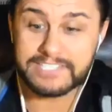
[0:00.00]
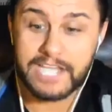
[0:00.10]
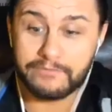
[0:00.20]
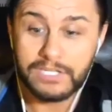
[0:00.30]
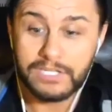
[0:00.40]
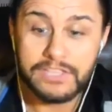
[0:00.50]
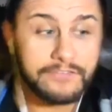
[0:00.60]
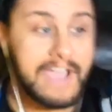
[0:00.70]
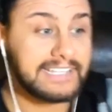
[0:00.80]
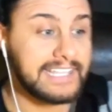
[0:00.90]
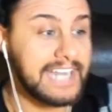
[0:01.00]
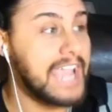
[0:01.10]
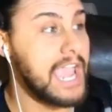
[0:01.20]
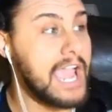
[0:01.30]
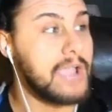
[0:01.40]
that's conv- the fact that
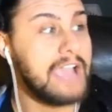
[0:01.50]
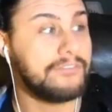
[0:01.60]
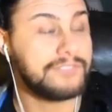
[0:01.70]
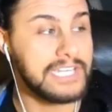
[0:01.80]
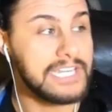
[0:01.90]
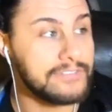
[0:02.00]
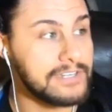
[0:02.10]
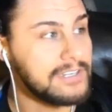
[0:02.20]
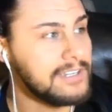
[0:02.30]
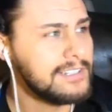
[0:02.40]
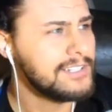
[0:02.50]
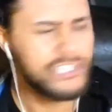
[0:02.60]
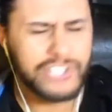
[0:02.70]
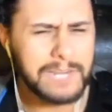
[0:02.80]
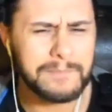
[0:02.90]
I I have to even
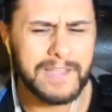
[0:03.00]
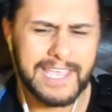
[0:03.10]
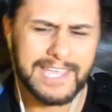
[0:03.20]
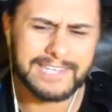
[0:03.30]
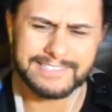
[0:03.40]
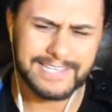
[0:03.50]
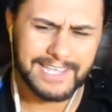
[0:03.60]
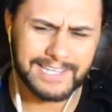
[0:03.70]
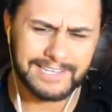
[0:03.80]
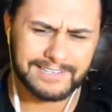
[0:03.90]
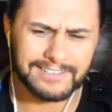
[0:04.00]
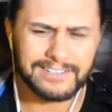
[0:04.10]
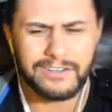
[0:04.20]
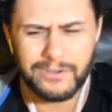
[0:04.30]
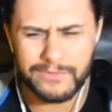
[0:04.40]
shake my head and say,
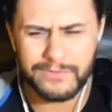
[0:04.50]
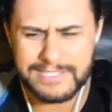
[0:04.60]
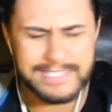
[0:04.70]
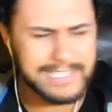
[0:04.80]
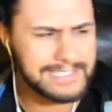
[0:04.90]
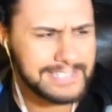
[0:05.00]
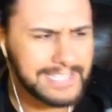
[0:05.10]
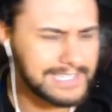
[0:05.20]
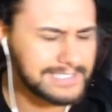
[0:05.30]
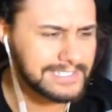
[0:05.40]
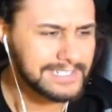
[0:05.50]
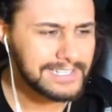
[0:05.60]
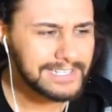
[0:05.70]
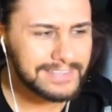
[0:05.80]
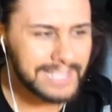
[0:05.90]
"Oh, this, this, this."
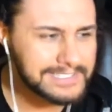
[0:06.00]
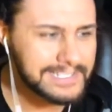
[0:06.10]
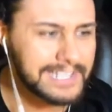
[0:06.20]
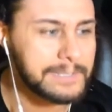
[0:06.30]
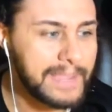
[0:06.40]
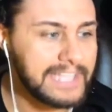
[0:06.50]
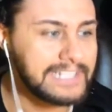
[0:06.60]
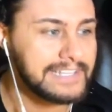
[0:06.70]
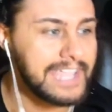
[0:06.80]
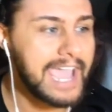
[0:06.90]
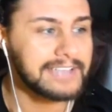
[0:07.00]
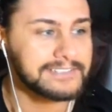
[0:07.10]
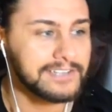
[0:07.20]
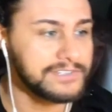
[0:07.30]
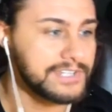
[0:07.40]
That's that's a pain in the
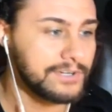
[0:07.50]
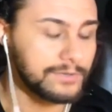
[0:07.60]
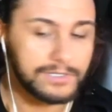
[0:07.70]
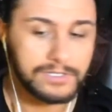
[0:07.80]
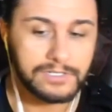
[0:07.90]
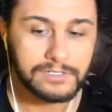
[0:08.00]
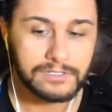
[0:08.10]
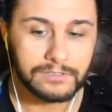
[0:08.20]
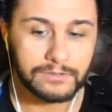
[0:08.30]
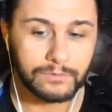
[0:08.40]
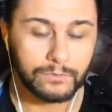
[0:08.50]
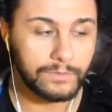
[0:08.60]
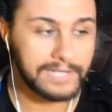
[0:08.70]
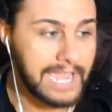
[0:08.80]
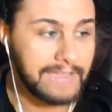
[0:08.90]
ass. Also,
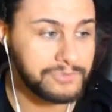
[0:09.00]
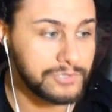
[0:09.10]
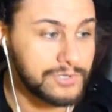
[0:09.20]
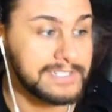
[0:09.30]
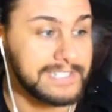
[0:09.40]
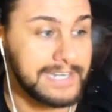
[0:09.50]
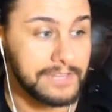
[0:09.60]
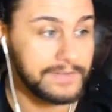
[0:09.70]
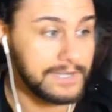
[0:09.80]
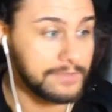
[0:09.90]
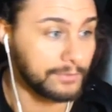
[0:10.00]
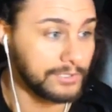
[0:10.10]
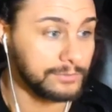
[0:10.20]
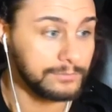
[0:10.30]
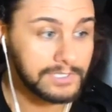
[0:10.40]
we have to address an elephant in the
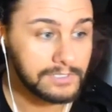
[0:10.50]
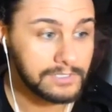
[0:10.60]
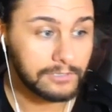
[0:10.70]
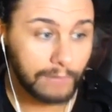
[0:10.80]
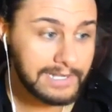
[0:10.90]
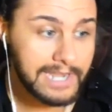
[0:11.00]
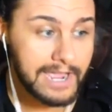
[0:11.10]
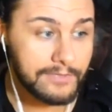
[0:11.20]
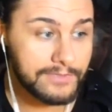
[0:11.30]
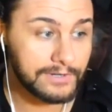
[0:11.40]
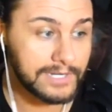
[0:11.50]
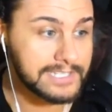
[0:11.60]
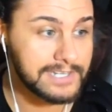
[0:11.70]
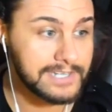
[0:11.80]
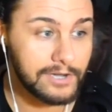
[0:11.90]
room. Right now, there
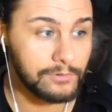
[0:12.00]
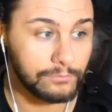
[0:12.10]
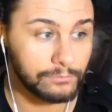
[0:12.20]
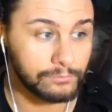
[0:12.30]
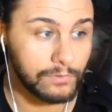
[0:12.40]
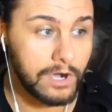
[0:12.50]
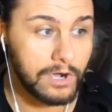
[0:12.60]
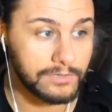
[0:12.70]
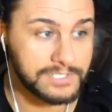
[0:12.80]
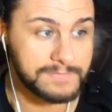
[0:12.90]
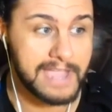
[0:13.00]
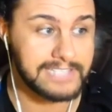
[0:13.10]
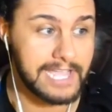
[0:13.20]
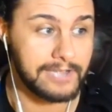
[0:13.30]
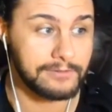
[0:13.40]
is no Raw or
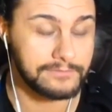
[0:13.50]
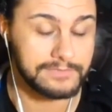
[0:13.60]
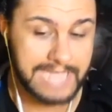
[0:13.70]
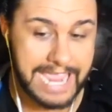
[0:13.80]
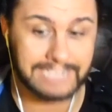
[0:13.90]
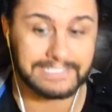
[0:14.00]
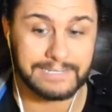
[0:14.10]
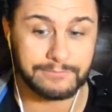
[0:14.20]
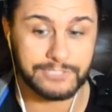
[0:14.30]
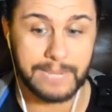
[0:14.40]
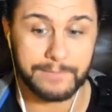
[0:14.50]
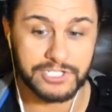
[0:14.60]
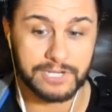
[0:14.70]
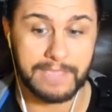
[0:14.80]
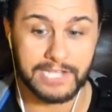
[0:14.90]
SmackDown tag team
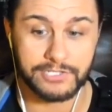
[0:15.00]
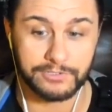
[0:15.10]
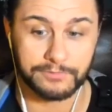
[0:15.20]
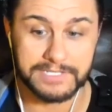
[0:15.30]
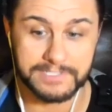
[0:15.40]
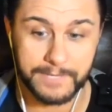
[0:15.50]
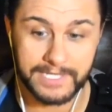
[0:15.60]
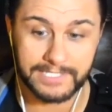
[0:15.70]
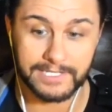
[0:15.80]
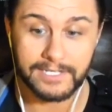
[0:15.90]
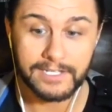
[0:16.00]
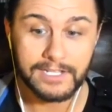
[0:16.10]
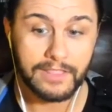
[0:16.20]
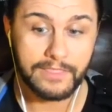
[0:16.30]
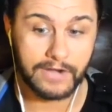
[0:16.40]
championship match on WrestleMania.
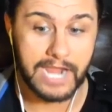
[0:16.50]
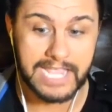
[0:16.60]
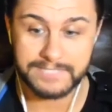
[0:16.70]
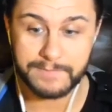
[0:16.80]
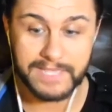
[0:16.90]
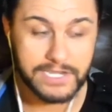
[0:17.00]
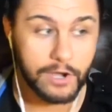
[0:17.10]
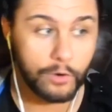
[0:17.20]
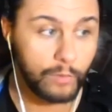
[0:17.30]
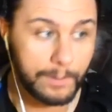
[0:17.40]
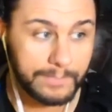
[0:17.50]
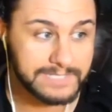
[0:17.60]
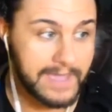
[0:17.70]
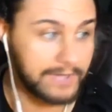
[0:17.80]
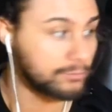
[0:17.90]
There has been no
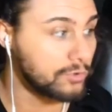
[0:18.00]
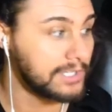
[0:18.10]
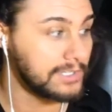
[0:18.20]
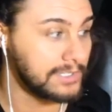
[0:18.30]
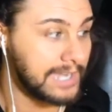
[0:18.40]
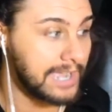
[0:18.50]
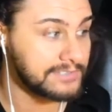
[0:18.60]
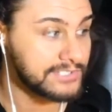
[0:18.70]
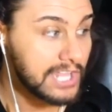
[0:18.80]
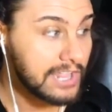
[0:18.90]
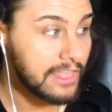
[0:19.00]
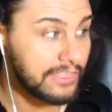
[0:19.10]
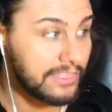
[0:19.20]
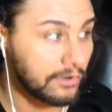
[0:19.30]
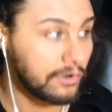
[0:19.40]
women's battle royal announced.
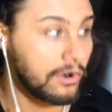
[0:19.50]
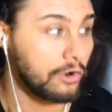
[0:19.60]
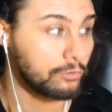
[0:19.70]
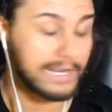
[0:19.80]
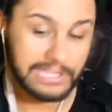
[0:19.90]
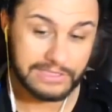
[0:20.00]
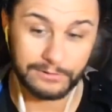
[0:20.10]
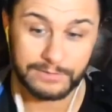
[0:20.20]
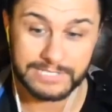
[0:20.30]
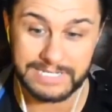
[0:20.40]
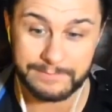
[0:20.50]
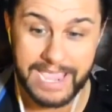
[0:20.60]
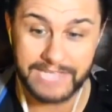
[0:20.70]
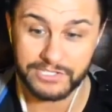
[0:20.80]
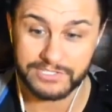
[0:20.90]
There are already 13
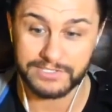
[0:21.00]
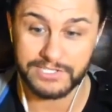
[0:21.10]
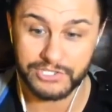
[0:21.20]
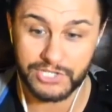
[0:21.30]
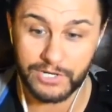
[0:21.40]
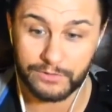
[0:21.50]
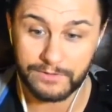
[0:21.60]
matches on this show.